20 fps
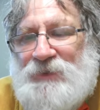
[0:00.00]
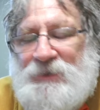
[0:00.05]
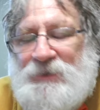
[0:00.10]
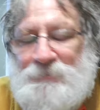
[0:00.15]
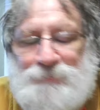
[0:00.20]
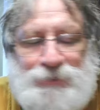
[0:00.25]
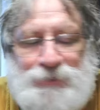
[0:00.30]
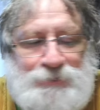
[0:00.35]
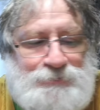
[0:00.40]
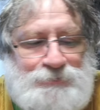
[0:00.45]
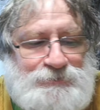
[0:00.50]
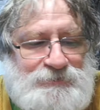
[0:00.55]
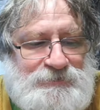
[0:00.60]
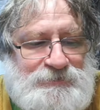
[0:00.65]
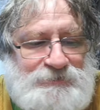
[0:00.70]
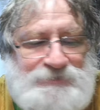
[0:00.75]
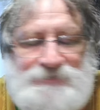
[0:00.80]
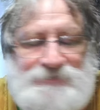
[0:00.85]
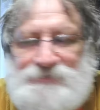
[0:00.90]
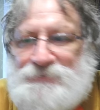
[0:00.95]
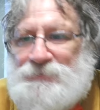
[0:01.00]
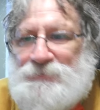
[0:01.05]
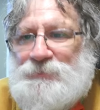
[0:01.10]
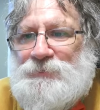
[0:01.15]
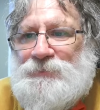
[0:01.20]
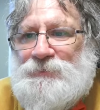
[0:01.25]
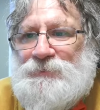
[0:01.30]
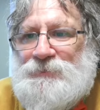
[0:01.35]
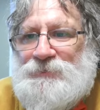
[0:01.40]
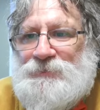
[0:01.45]
computers
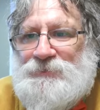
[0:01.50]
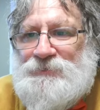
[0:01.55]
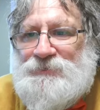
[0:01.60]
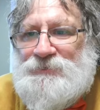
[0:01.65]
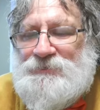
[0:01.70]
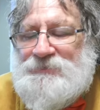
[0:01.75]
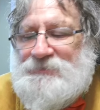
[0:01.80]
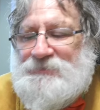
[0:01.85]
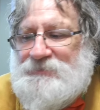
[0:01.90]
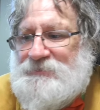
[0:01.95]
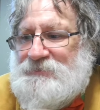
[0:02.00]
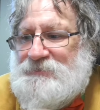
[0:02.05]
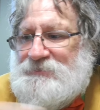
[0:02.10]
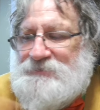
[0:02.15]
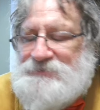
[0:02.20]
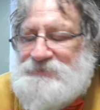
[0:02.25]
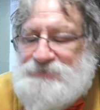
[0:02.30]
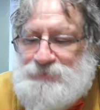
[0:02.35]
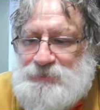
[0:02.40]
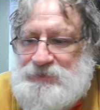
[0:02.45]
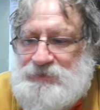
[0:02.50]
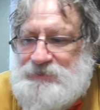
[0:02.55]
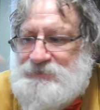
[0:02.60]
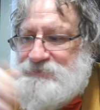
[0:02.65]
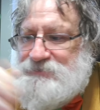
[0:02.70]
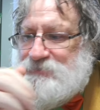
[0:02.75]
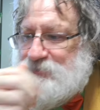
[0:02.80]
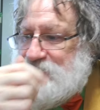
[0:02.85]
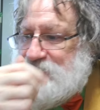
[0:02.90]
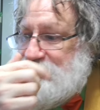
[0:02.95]
or
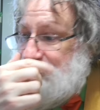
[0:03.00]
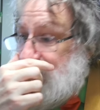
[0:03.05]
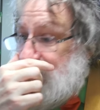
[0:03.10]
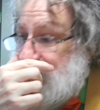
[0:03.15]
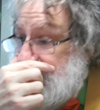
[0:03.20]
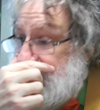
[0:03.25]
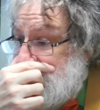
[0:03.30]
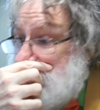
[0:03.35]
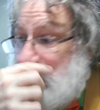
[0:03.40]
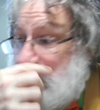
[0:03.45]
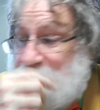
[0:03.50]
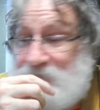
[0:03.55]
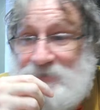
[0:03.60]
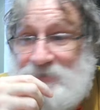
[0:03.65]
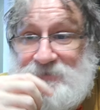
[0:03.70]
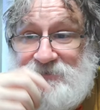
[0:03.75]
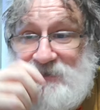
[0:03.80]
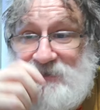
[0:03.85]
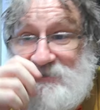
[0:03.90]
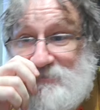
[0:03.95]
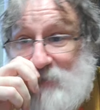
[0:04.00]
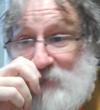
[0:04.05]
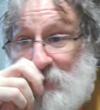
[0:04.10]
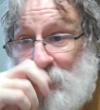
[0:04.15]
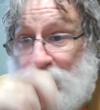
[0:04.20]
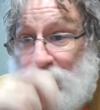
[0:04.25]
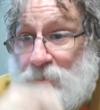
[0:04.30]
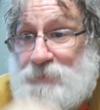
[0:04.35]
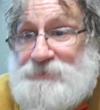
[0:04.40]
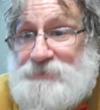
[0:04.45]
screens or whatever. It's about
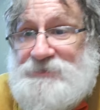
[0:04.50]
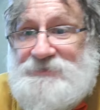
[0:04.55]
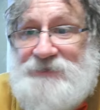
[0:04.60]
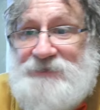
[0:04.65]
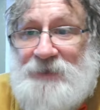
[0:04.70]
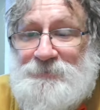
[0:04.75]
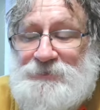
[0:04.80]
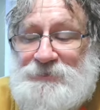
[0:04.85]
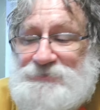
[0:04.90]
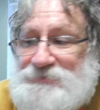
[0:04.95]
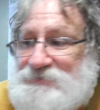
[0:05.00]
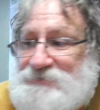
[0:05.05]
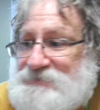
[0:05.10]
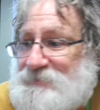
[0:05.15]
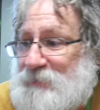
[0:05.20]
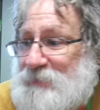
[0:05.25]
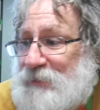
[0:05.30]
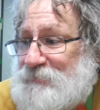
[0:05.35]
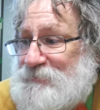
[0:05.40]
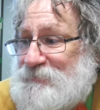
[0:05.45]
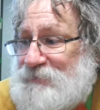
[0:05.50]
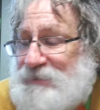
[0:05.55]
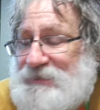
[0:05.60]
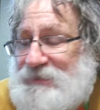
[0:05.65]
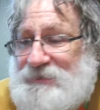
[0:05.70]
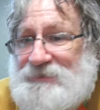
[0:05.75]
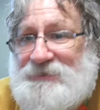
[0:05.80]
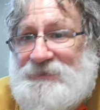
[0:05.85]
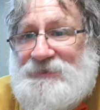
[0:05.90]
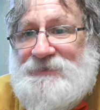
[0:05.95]
water damage. It's about
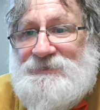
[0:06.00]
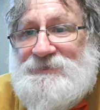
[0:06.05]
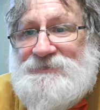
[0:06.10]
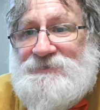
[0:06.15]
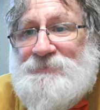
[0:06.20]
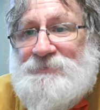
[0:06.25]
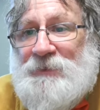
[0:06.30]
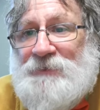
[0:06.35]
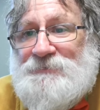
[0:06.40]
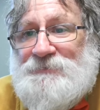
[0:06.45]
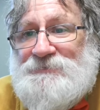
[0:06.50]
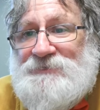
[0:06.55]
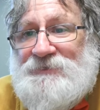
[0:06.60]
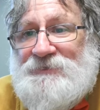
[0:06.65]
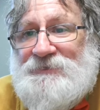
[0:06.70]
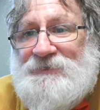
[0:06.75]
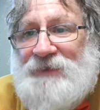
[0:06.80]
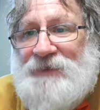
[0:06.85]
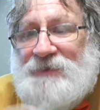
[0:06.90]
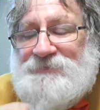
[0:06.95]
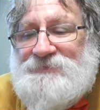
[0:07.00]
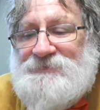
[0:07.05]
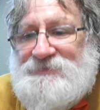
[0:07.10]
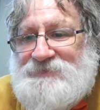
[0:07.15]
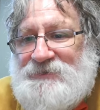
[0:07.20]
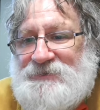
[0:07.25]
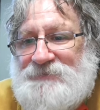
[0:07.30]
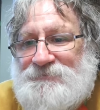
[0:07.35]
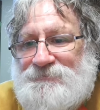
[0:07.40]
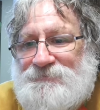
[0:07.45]
leaking. It's about
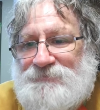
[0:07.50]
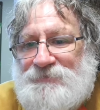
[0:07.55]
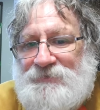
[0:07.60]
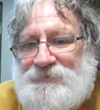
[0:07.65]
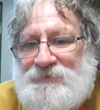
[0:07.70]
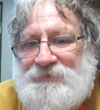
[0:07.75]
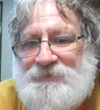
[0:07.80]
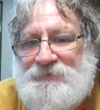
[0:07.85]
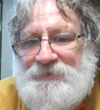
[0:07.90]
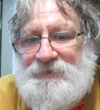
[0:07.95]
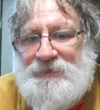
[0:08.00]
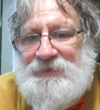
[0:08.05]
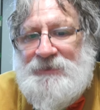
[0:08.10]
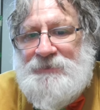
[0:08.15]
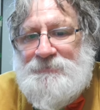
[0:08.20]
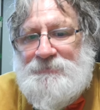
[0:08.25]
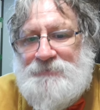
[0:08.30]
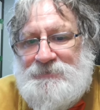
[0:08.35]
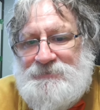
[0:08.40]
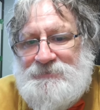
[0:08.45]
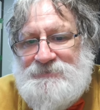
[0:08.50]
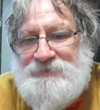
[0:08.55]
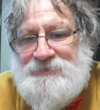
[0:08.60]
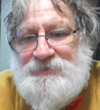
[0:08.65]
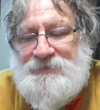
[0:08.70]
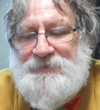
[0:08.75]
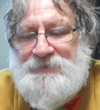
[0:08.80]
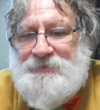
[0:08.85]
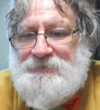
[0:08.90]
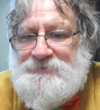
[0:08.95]
unsafe areas.
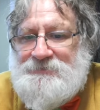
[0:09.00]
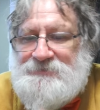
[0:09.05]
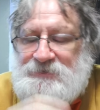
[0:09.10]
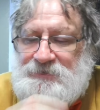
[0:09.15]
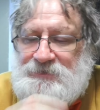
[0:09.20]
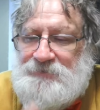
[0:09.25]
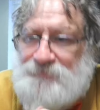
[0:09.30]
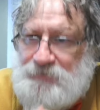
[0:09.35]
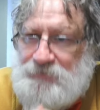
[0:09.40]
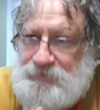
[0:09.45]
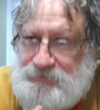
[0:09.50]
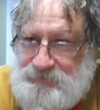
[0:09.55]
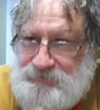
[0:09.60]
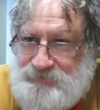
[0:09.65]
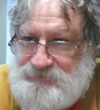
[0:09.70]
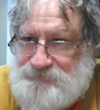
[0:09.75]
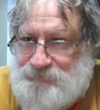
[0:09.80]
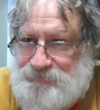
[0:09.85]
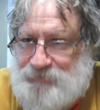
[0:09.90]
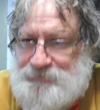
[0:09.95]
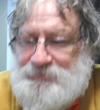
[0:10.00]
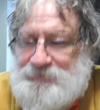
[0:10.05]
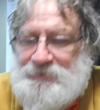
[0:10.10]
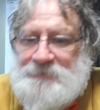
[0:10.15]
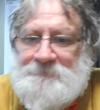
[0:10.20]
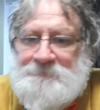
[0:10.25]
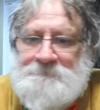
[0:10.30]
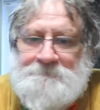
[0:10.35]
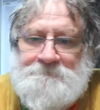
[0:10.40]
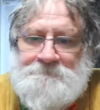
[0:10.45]
Significantly, this
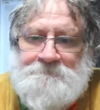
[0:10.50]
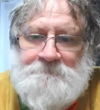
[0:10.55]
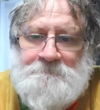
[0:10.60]
funding